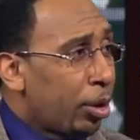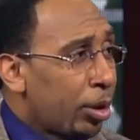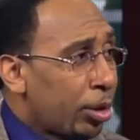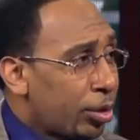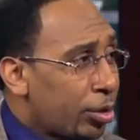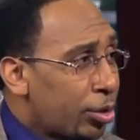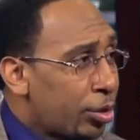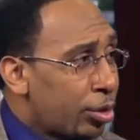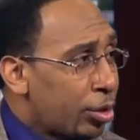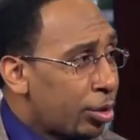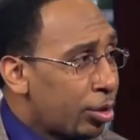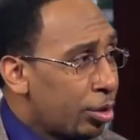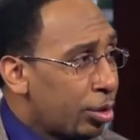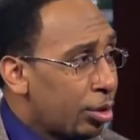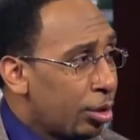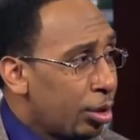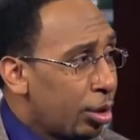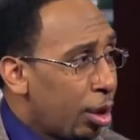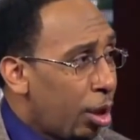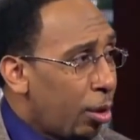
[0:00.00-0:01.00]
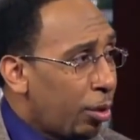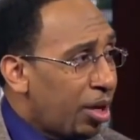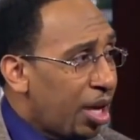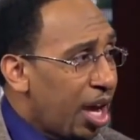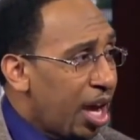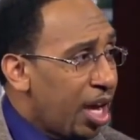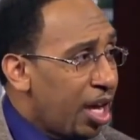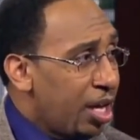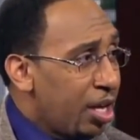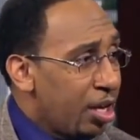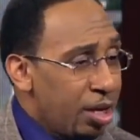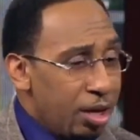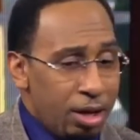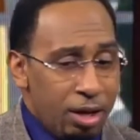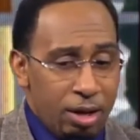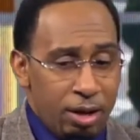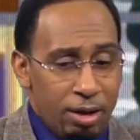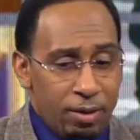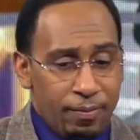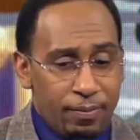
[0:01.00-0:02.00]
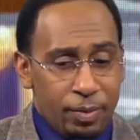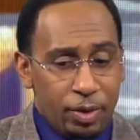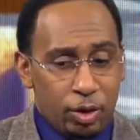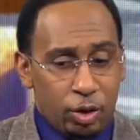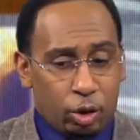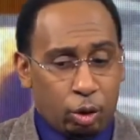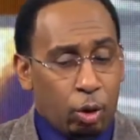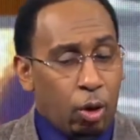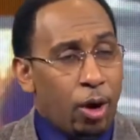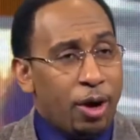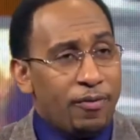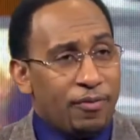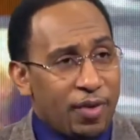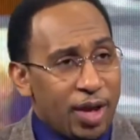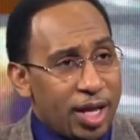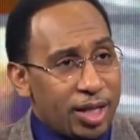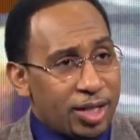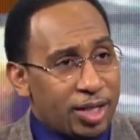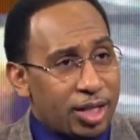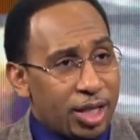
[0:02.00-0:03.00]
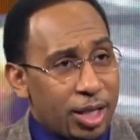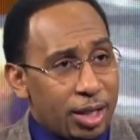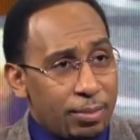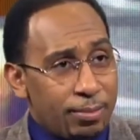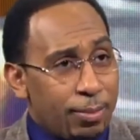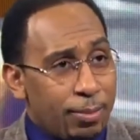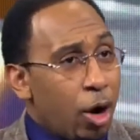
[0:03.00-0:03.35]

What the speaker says: Brooks, okay, Troy Vincent,